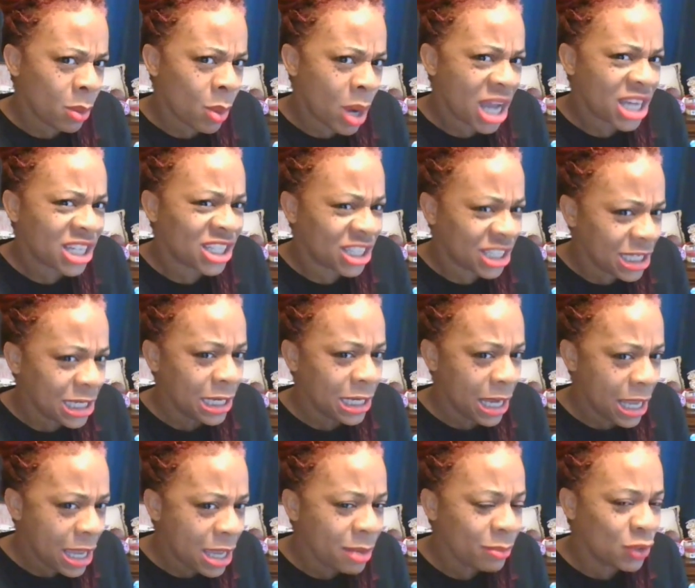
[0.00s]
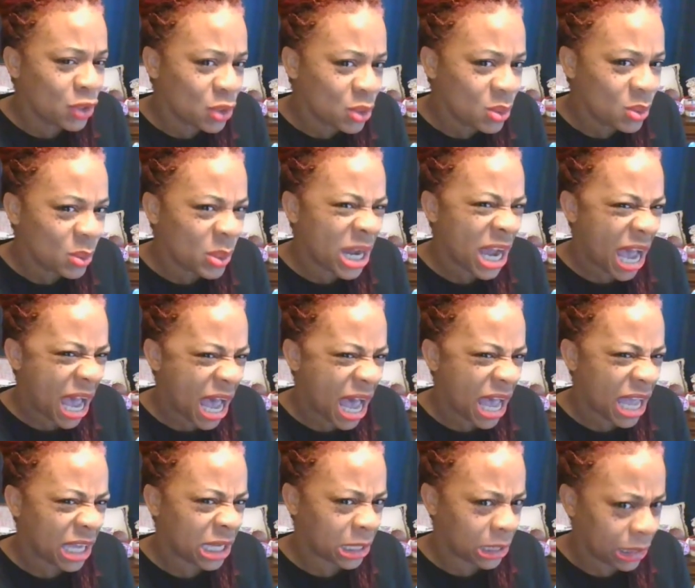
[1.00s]
why she named you
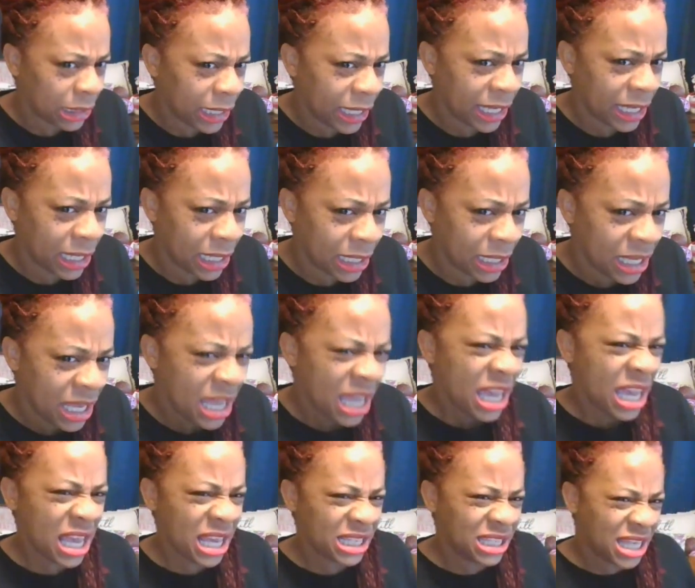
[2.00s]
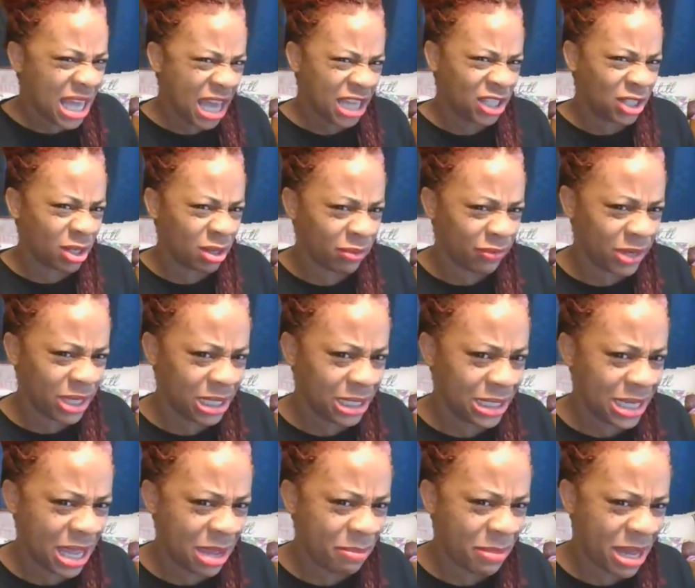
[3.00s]
Kai Kalane? Is that your real
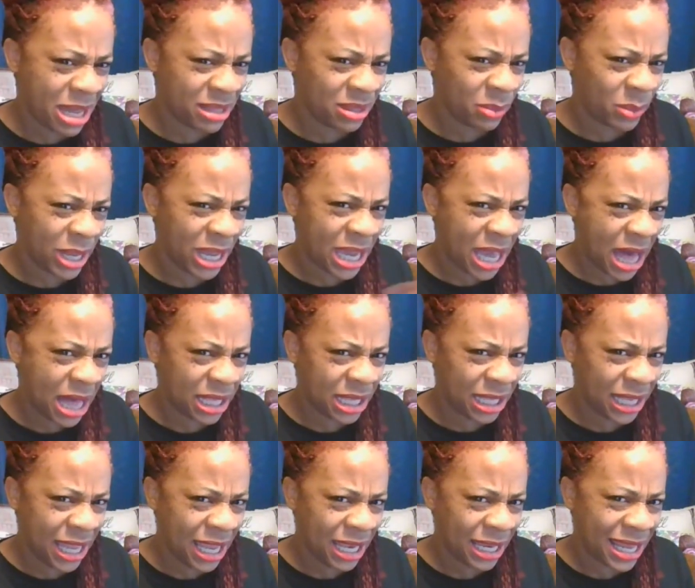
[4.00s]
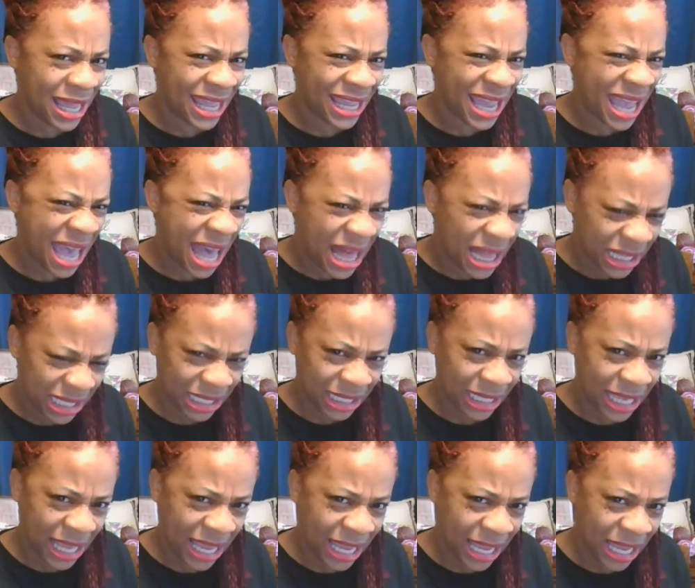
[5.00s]
name, by the way? Kai Kalane, like
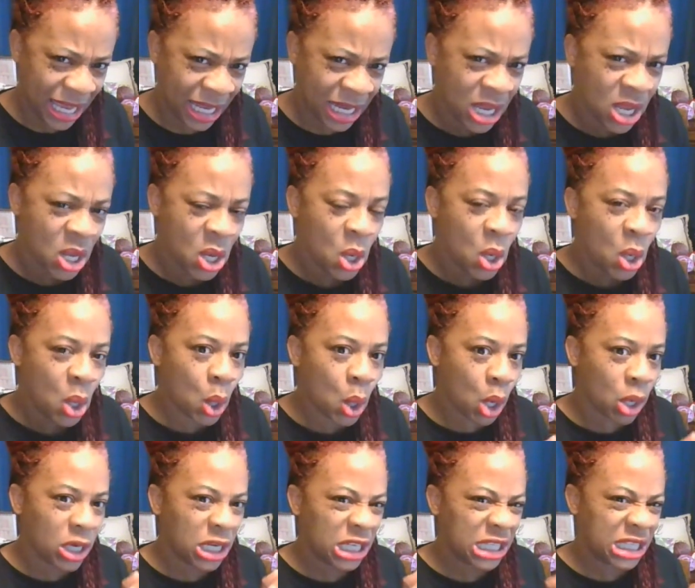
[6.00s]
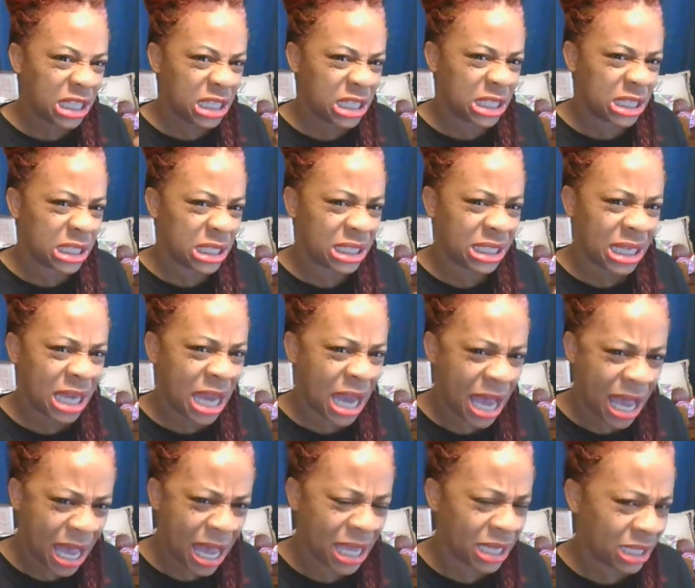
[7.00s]
Alkaline? Or is it just
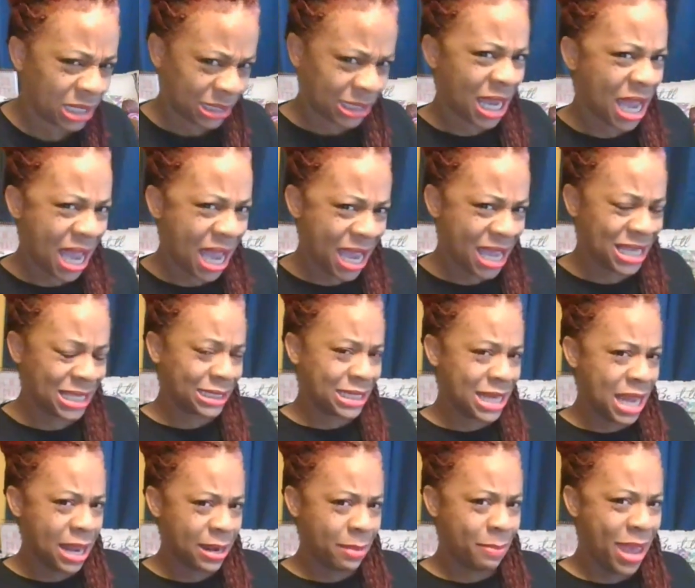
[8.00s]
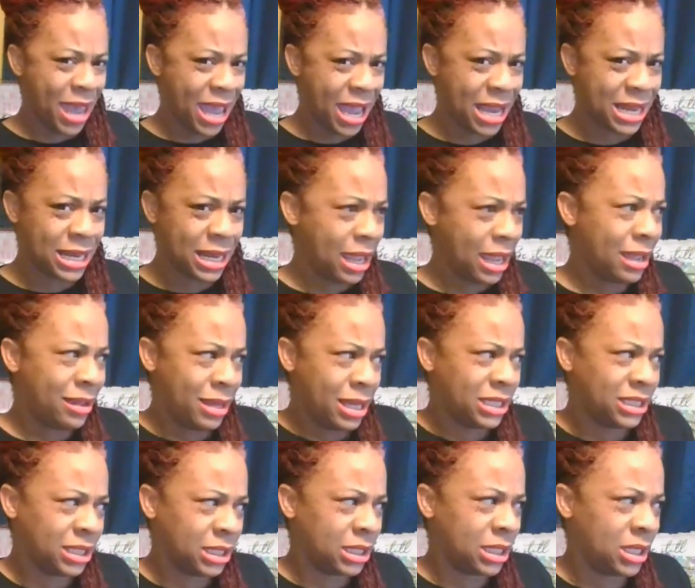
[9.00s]
Kai? Because Kai is not a bad name.
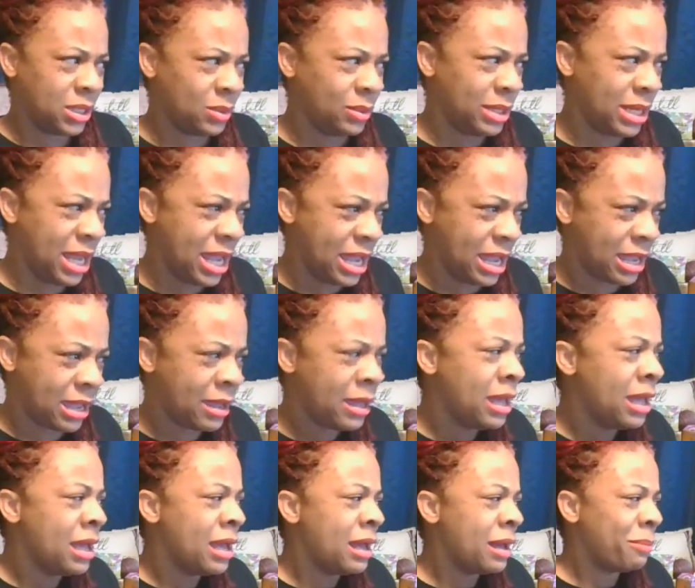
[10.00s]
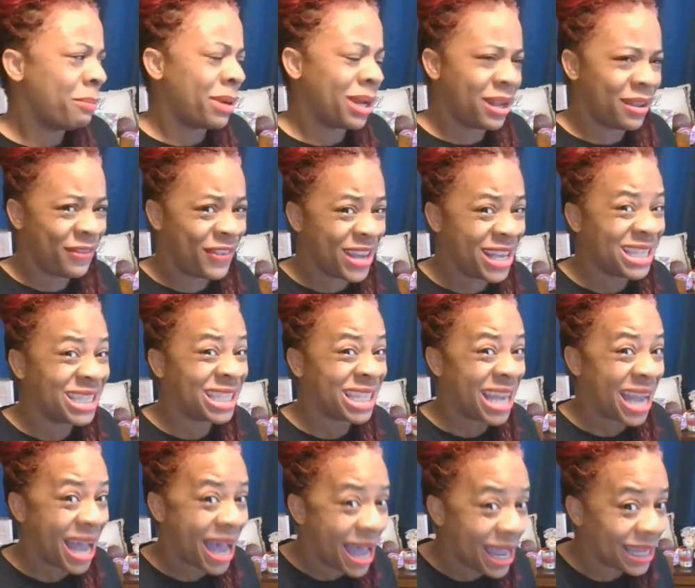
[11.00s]
It's a cute name. But if it's
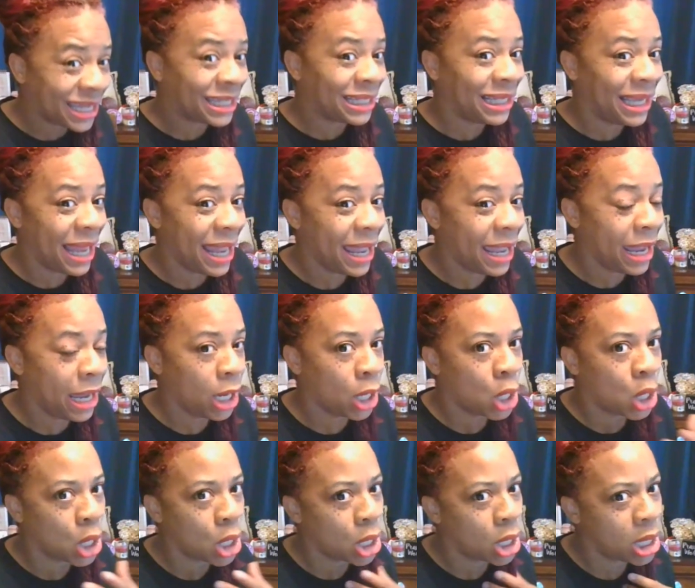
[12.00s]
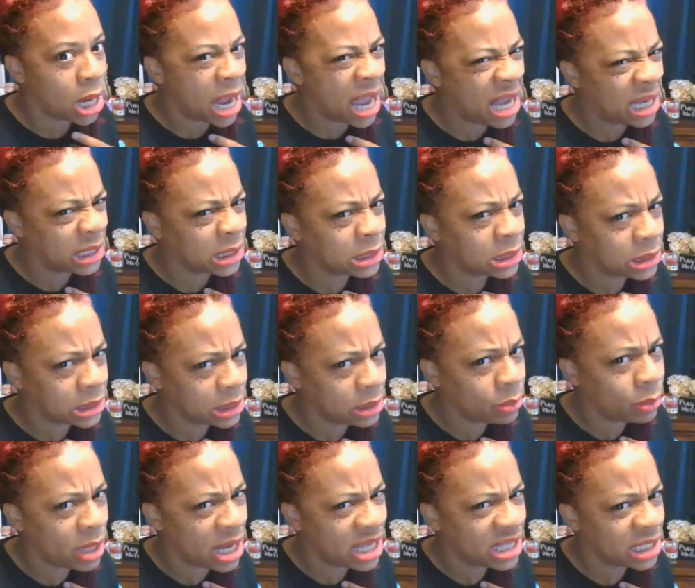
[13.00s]
Kai Kalane, girl, I could see
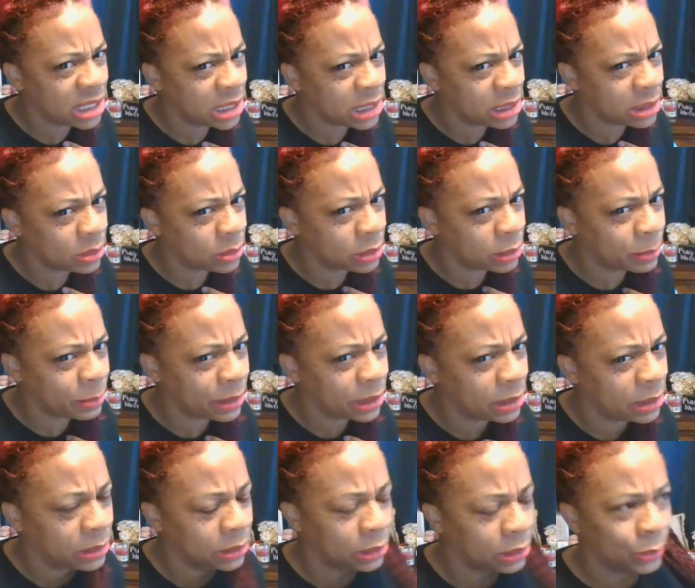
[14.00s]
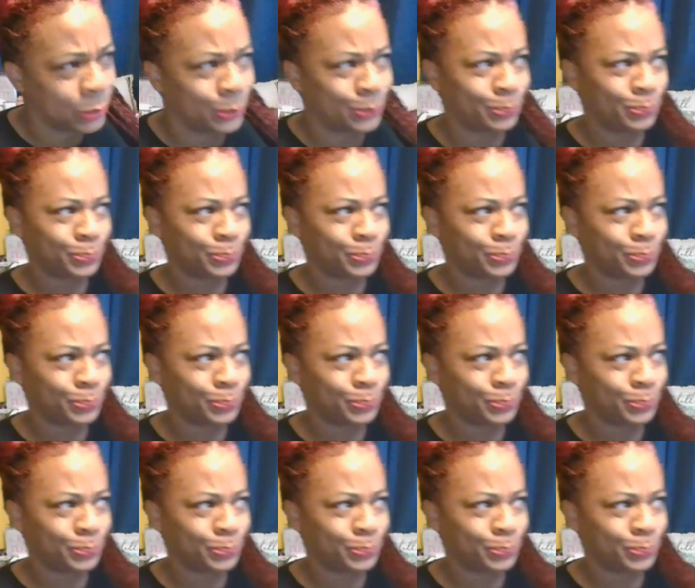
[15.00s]
why the kids was picking on you.